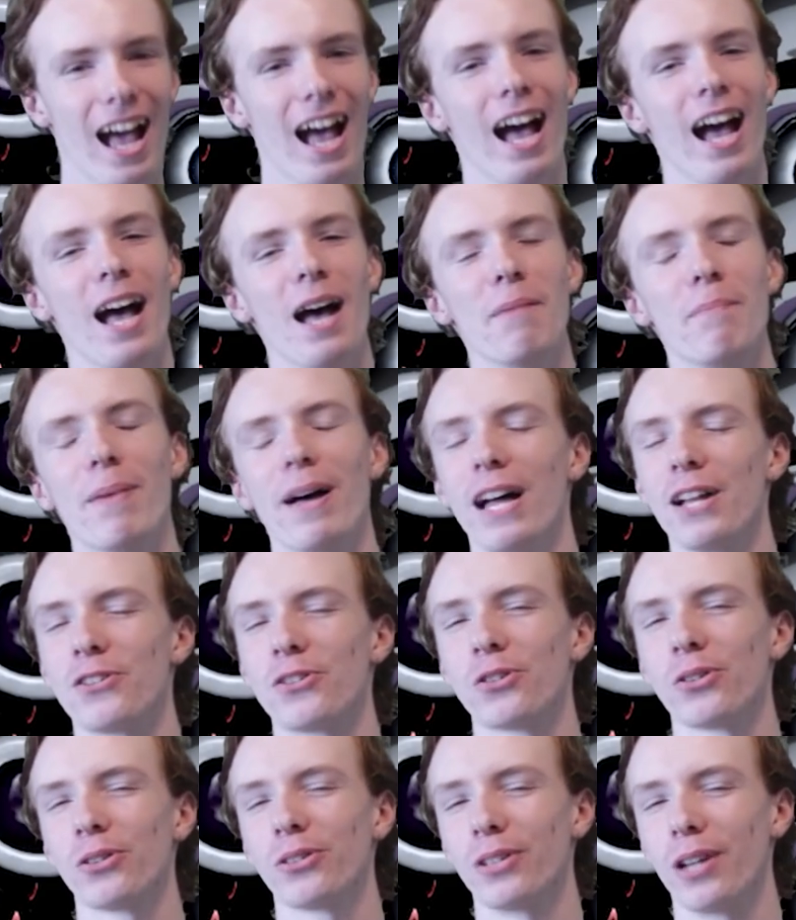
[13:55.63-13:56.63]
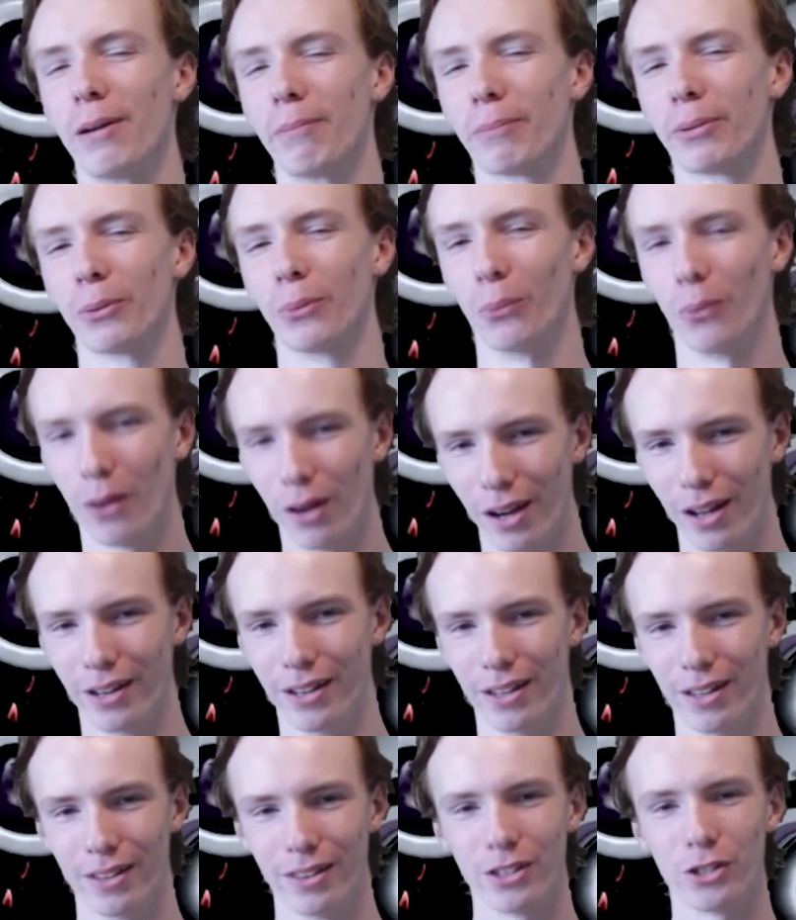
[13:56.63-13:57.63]
Ah, Bachelor number
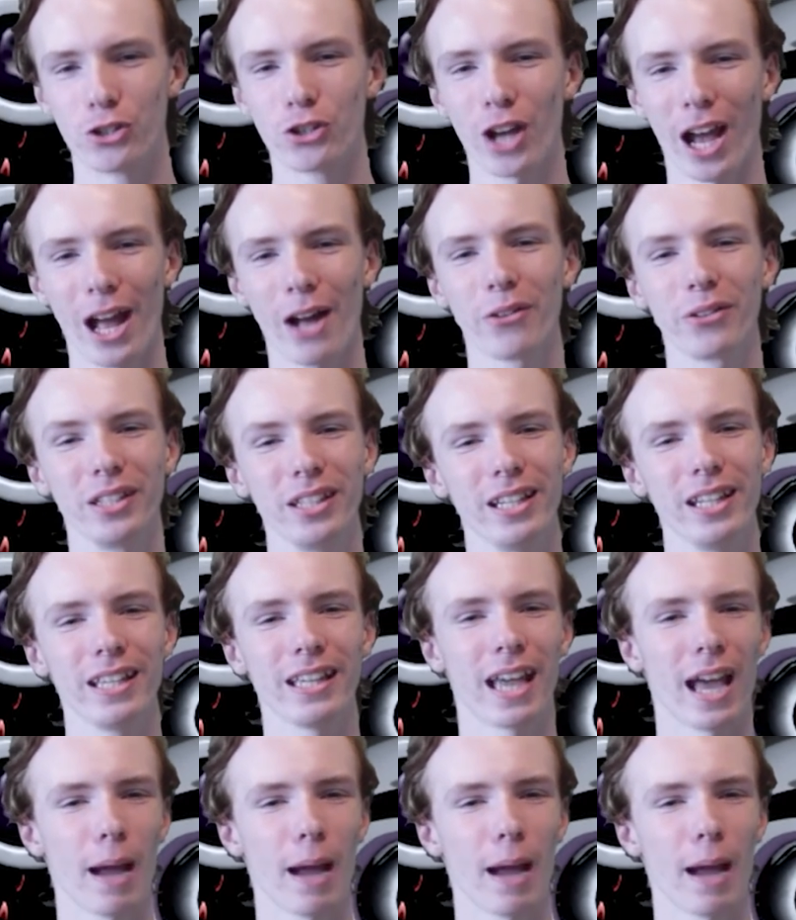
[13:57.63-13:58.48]
one. The child eating,